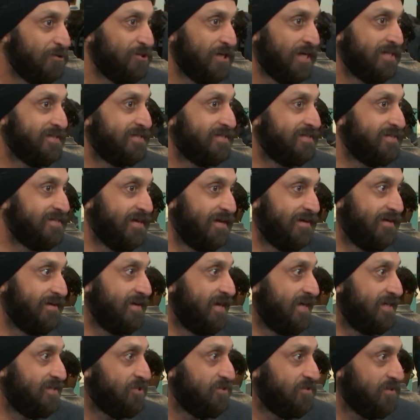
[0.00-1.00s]
Jensen said it
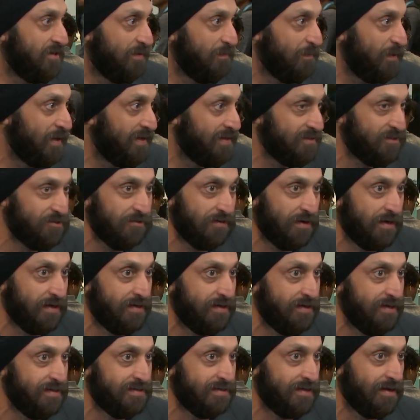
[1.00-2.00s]
yesterday best,
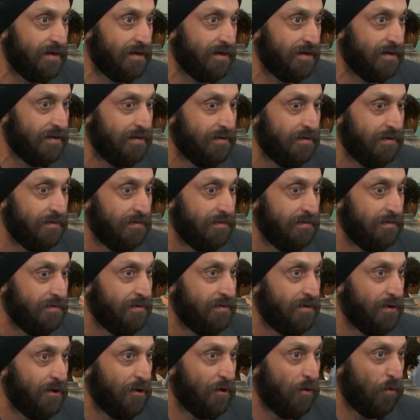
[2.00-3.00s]
right? He's like,
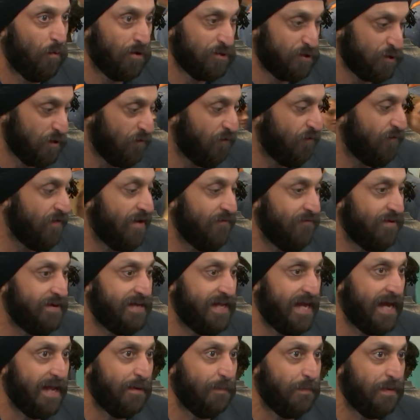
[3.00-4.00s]
you know, what's your
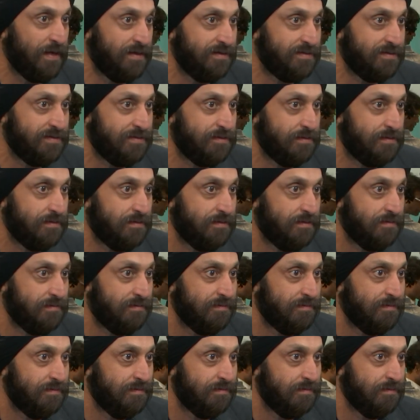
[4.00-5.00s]
favorite database,
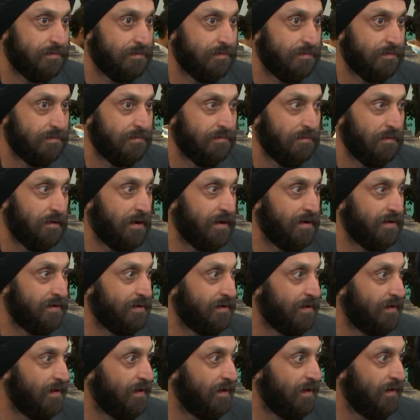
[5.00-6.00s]
right?
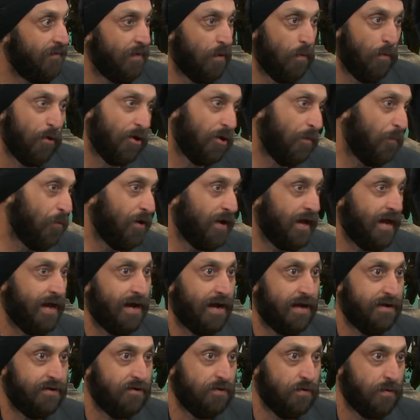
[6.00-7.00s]
And then we're going to put
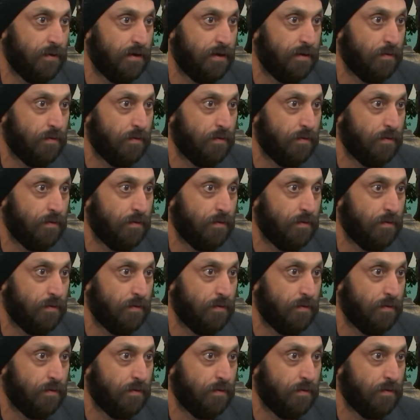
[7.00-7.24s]
AI to it.